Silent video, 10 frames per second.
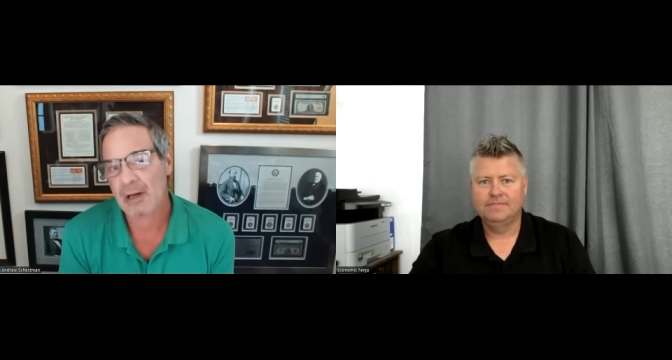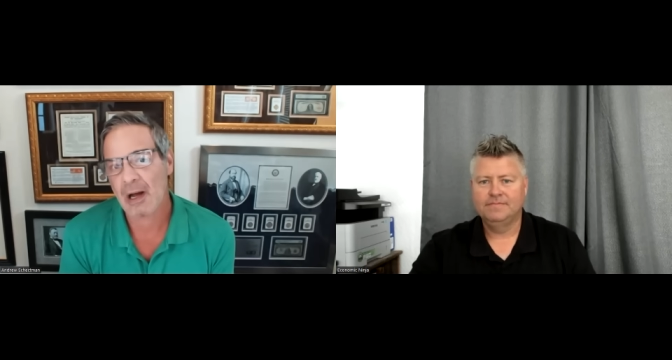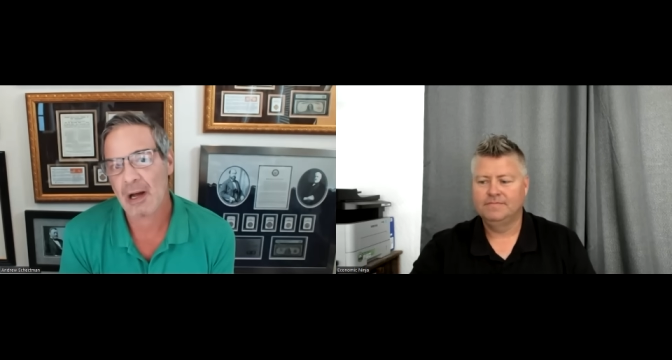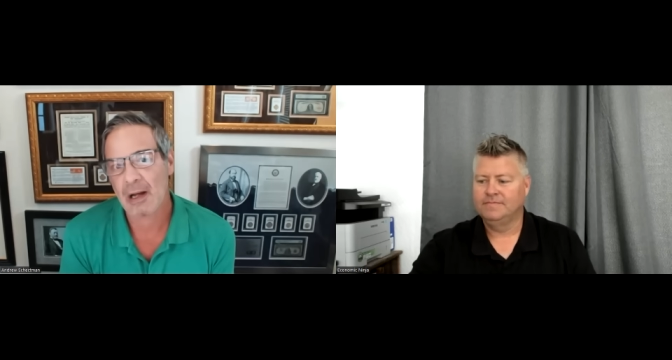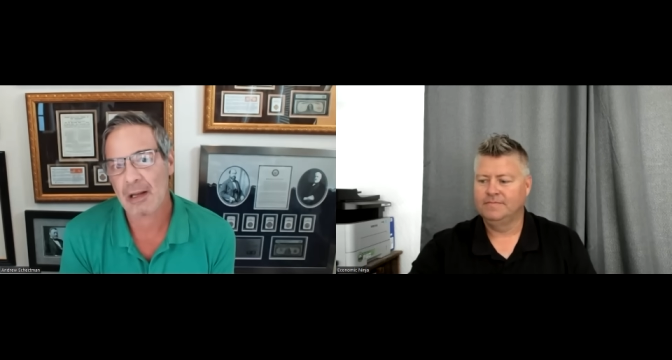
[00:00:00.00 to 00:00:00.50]

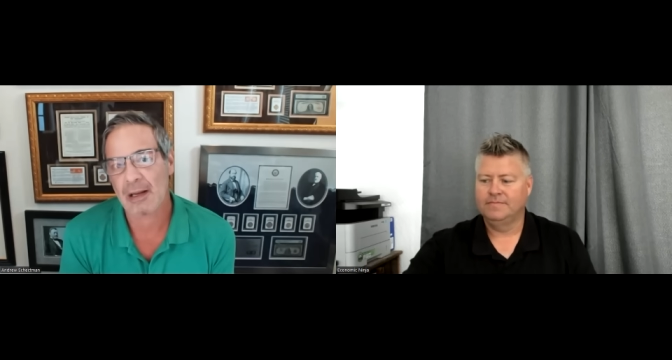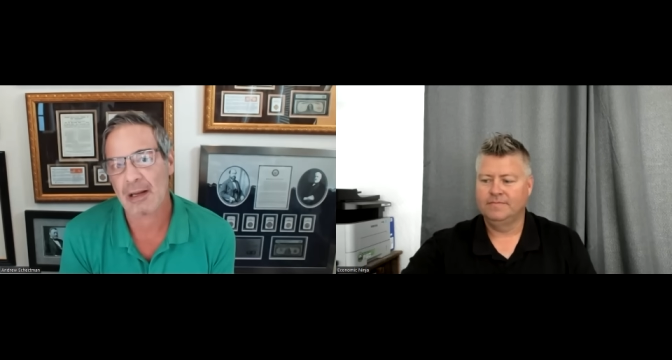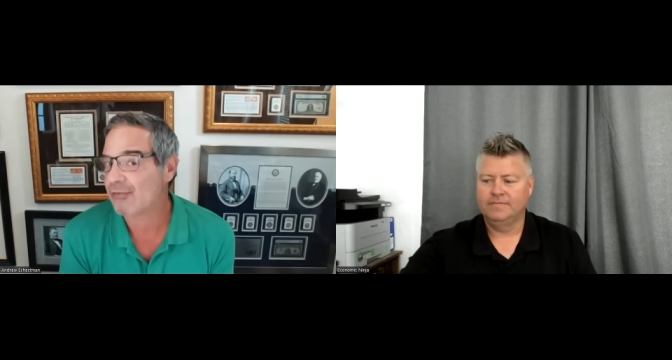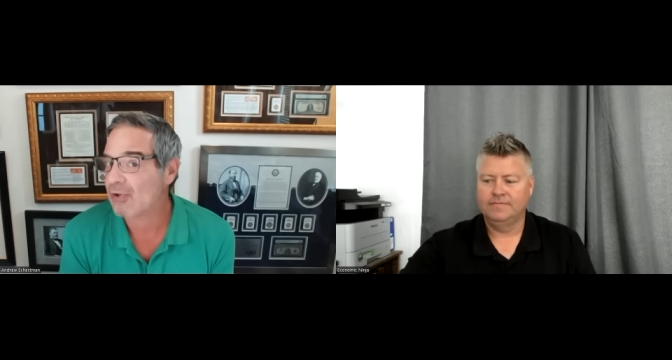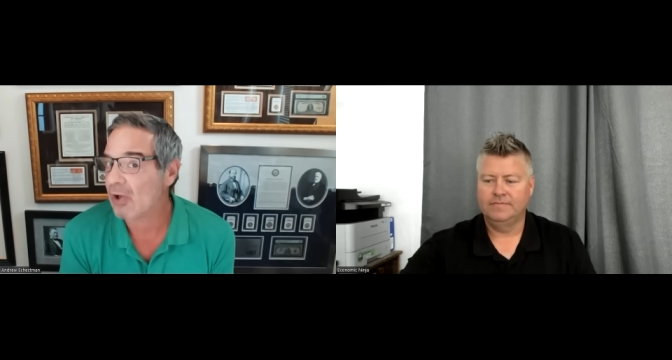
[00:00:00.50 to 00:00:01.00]
Speaker 1: it's
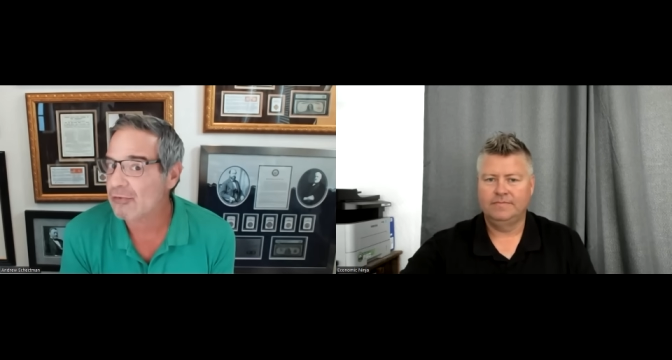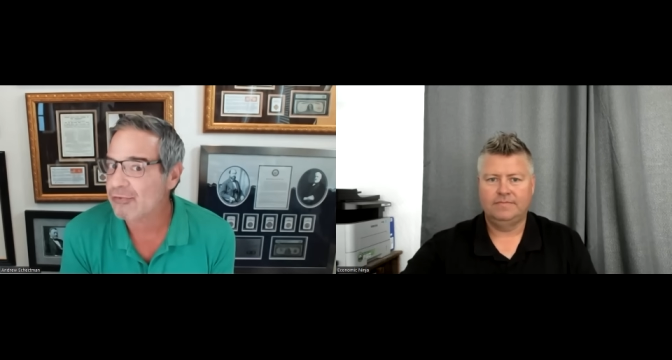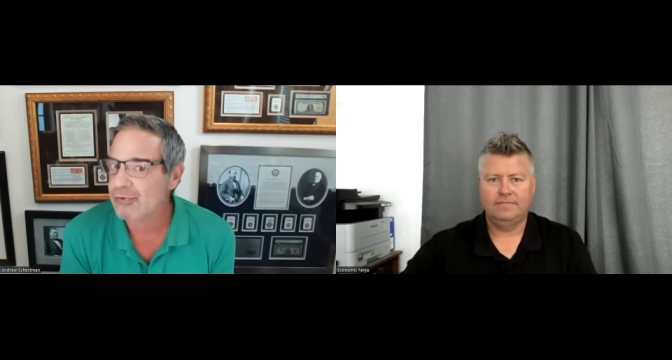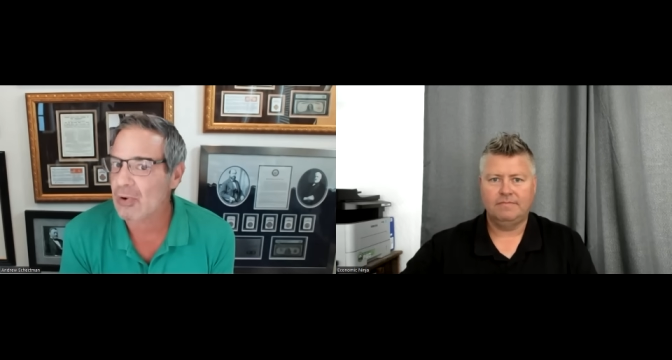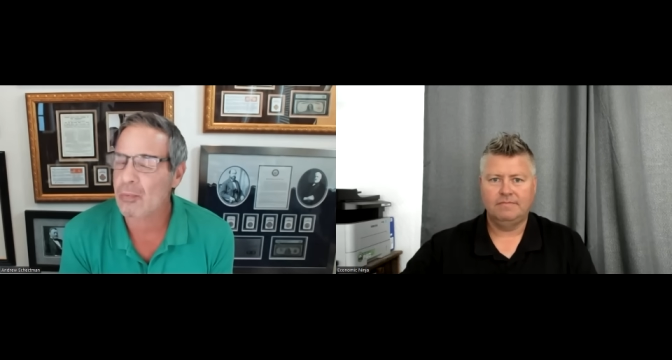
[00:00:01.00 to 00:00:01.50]
also
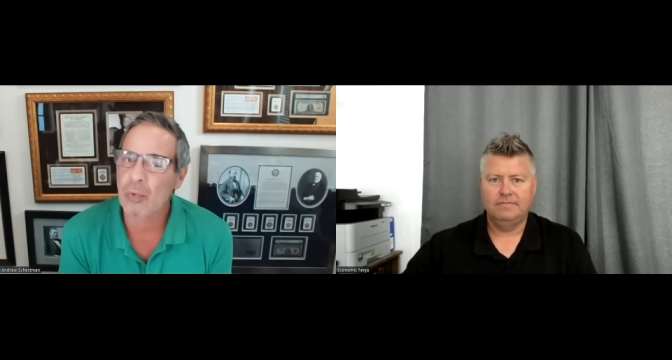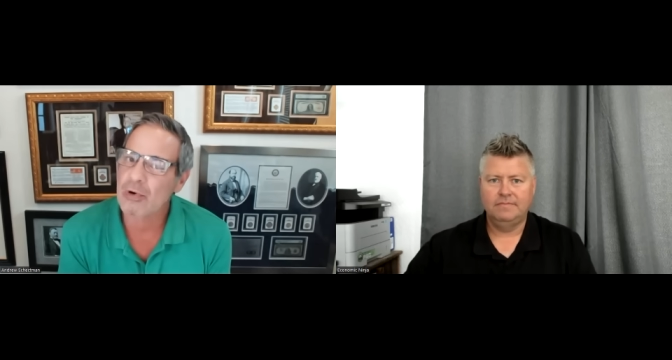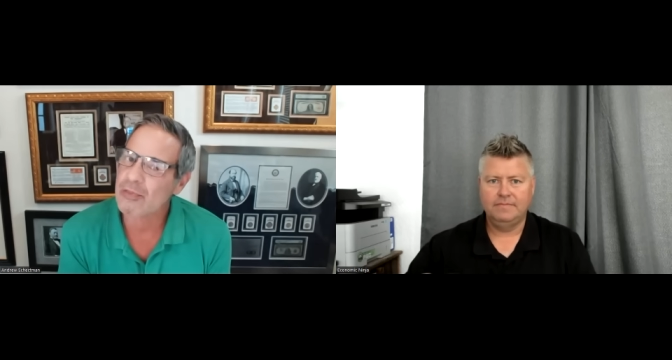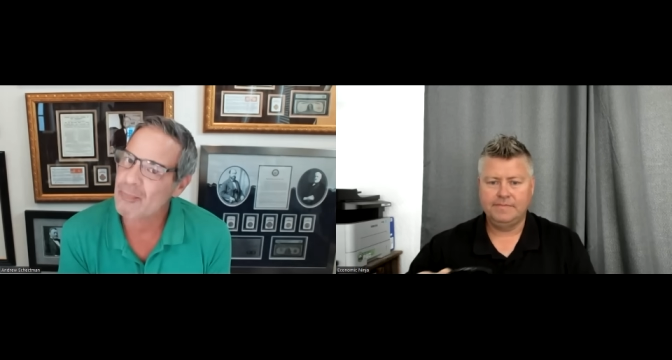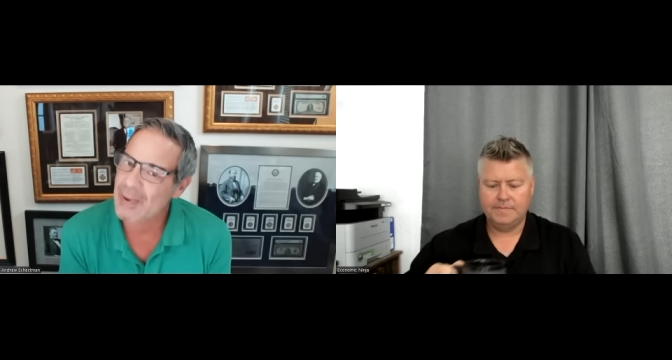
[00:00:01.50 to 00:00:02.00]
worth
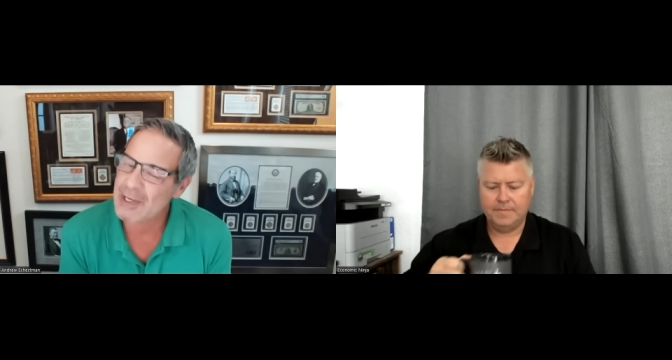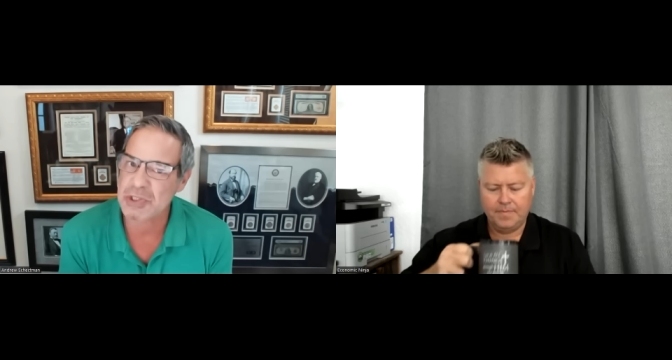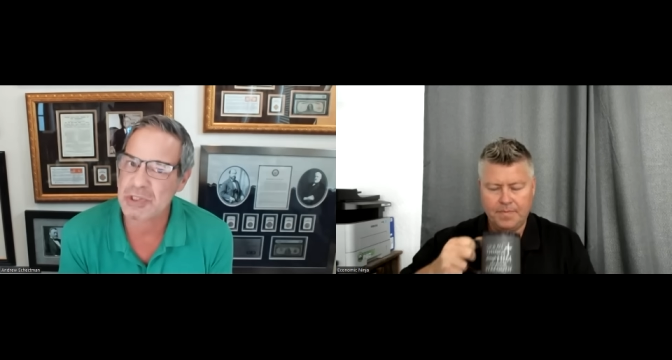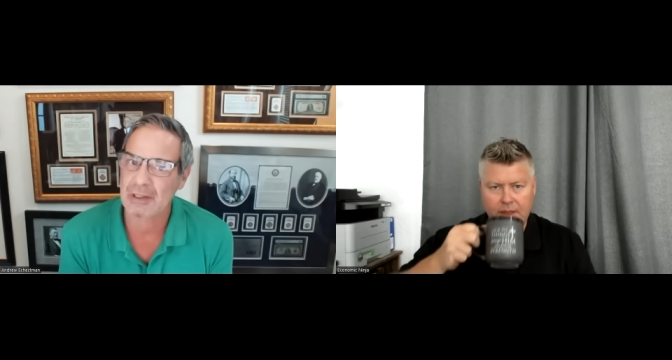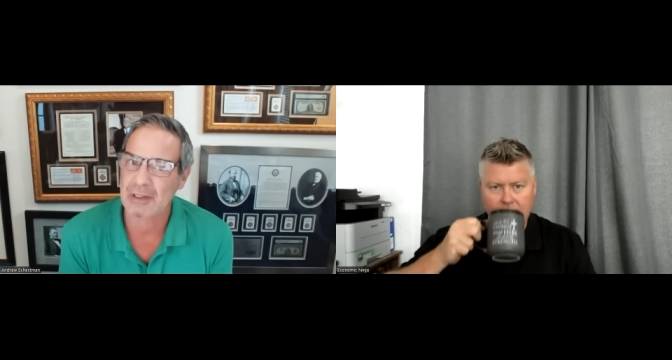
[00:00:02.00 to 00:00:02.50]
mentioning that
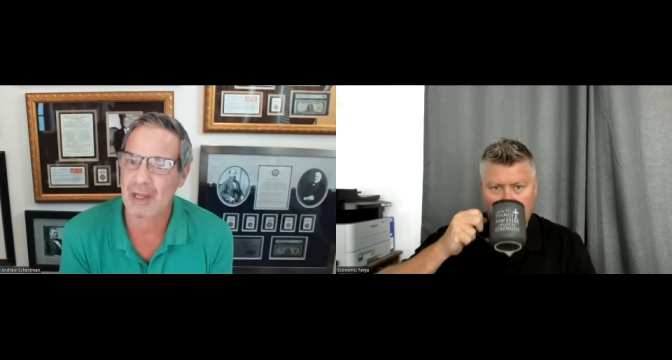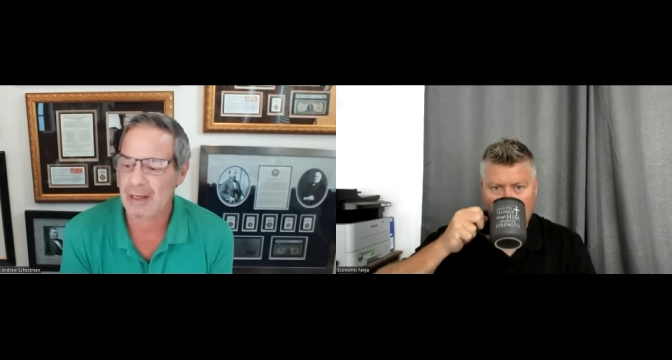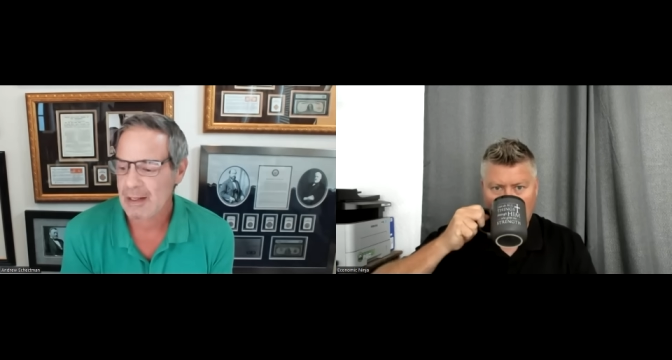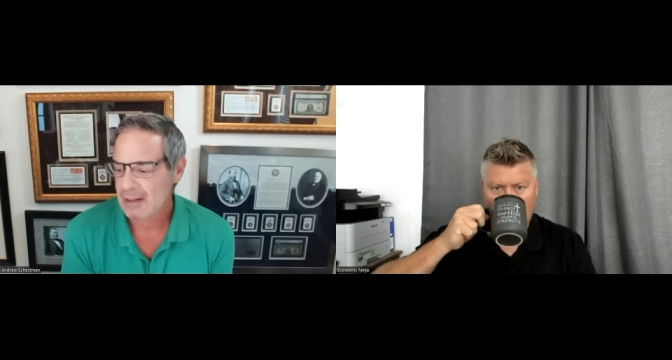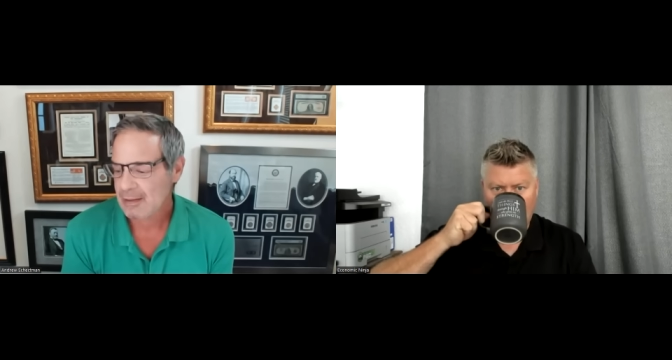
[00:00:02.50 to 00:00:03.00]
this